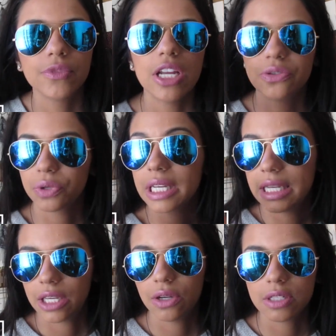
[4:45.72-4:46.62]
it's really
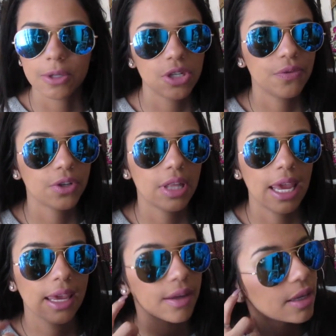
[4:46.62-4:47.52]
cute, especially if you're
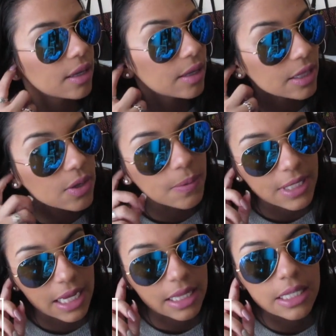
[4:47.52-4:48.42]
like, that's what I'm
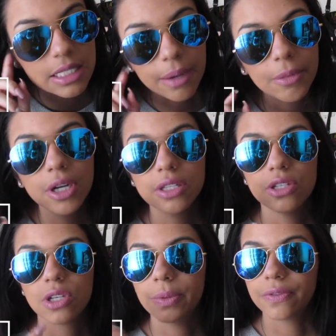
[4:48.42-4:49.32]
saying. In the summer, it's
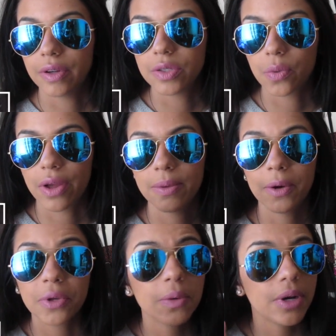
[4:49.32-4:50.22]
super fun to wear them. I
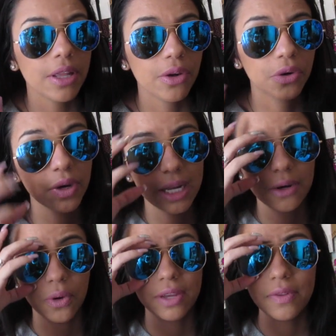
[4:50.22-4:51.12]
really wanted the green
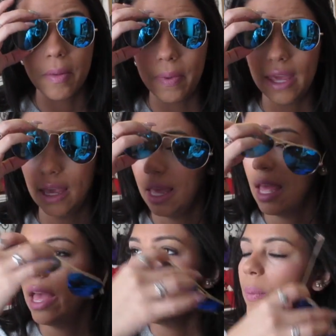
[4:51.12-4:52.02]
or even the pink,
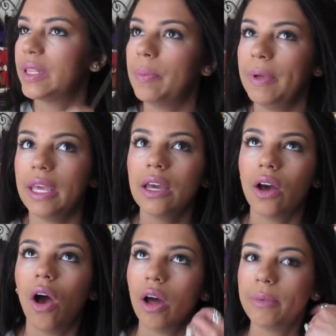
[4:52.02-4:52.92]
but the pink
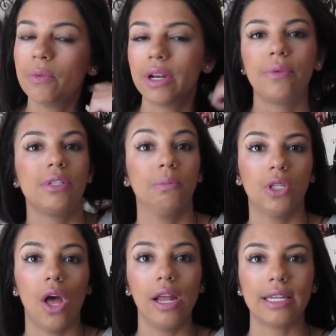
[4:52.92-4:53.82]
on me when I was
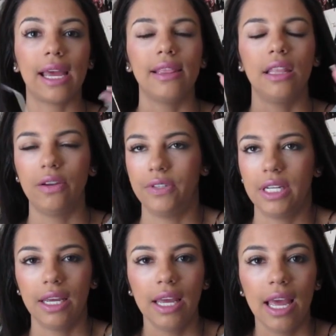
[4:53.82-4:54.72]
blonde, I loved
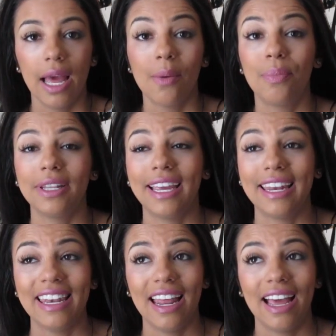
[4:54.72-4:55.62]
it. But like,
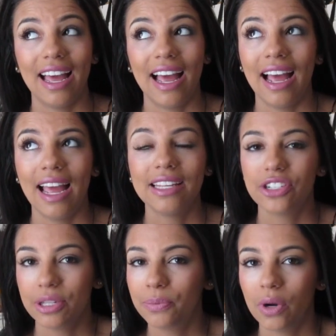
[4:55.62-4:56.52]
it's
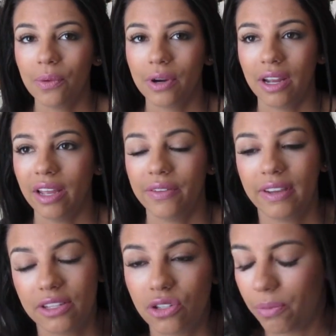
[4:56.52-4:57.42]
just a point where I have
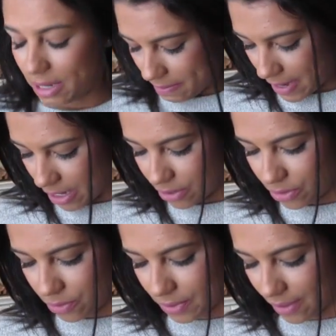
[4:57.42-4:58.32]
like so many
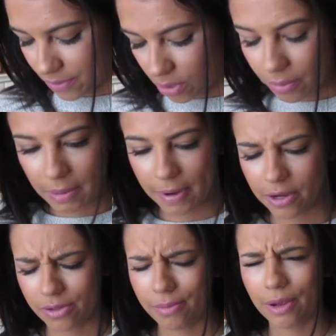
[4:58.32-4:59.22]
pairs. Oops, I have so many
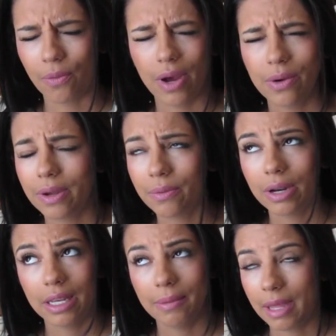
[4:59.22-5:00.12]
pairs, so I'm like, why do I
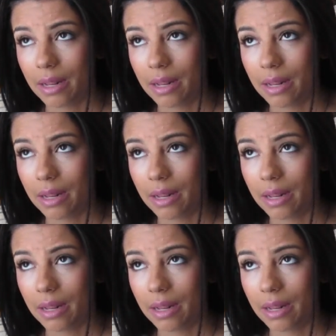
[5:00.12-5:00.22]
want to keep